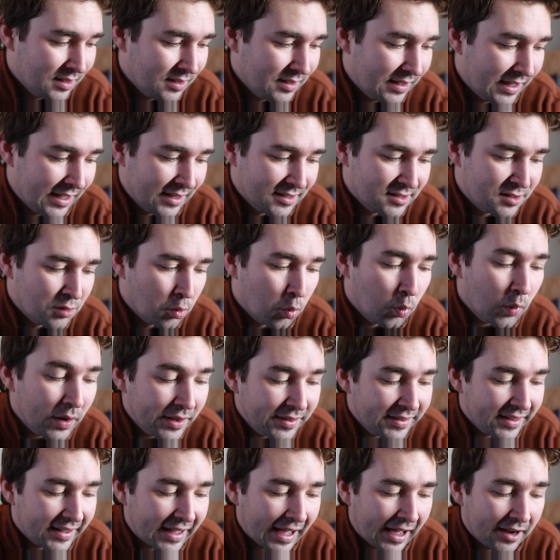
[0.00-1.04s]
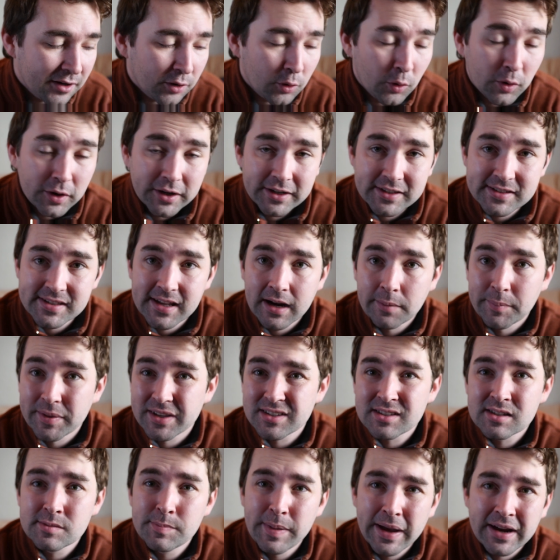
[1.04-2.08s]
it to win the categories that I'm
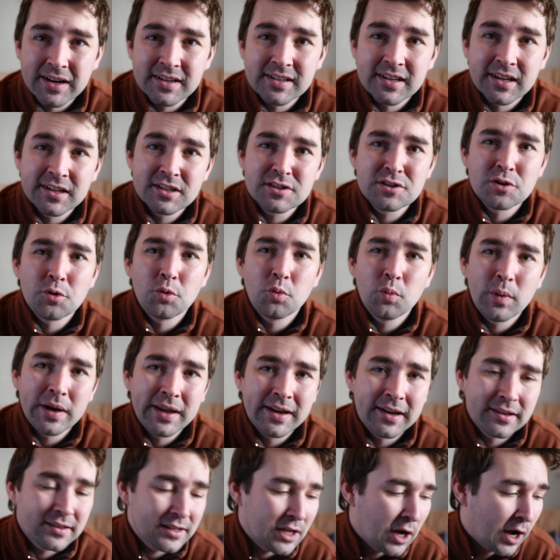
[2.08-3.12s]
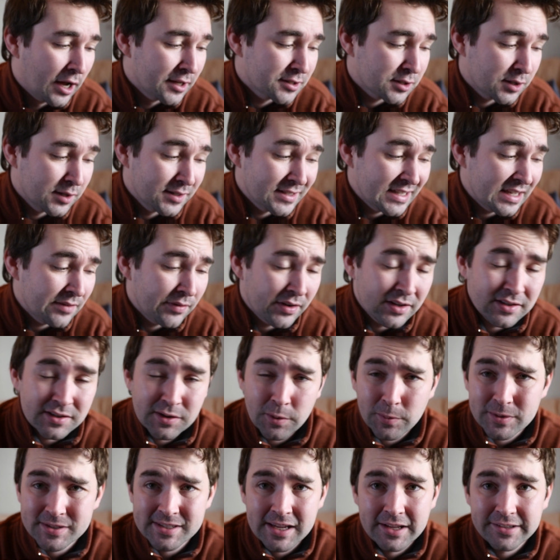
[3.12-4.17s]
expecting it to win at the Oscars. Even
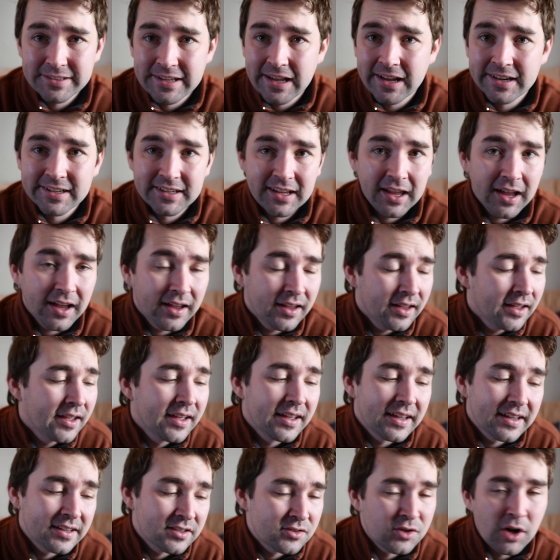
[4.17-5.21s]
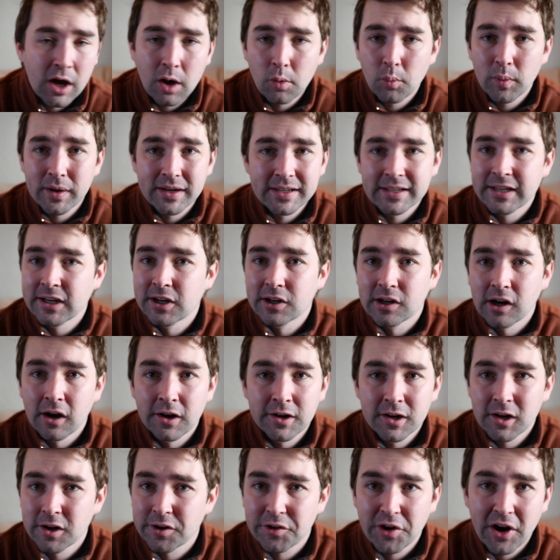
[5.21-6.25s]
Zoe Saldana is not winning here.
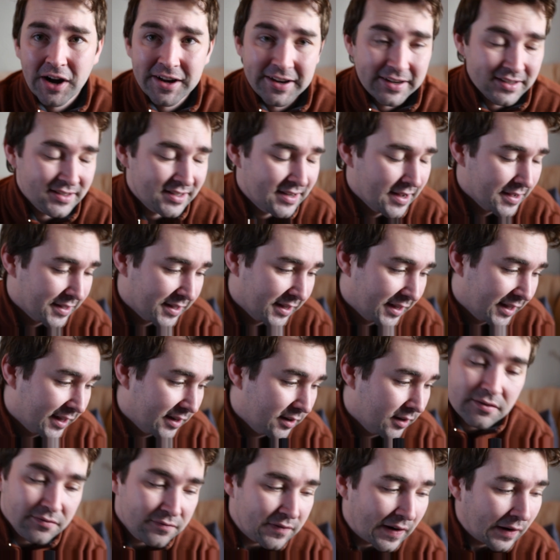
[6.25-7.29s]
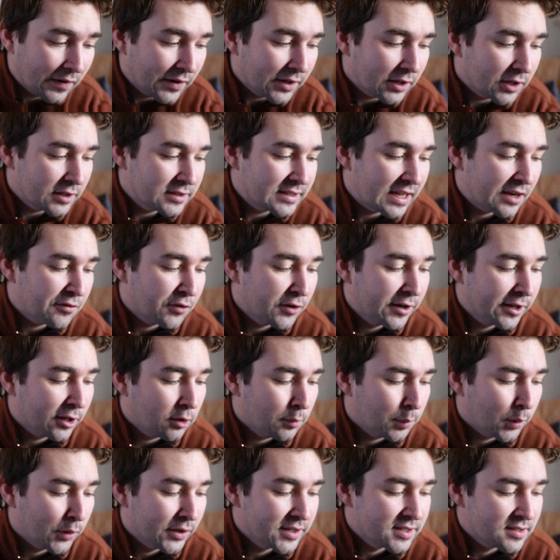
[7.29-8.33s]
Ariana Grande is taking it. Very good day for Nickel
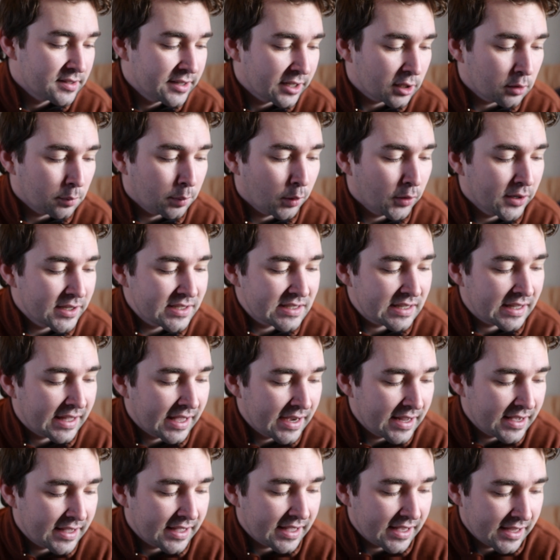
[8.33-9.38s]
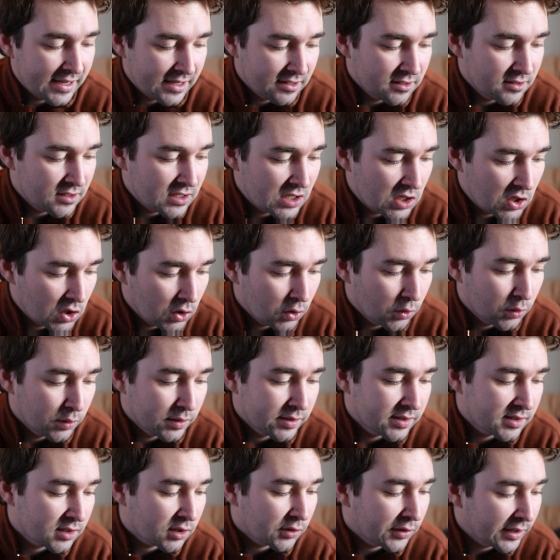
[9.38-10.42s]
Boys. Nickel Boys getting into
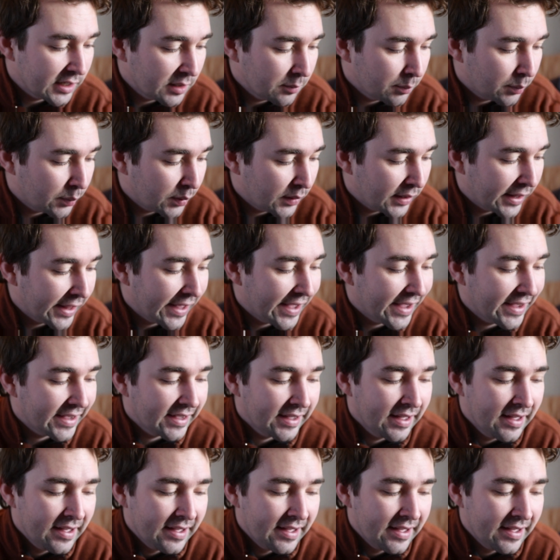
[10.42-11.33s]
screenplay,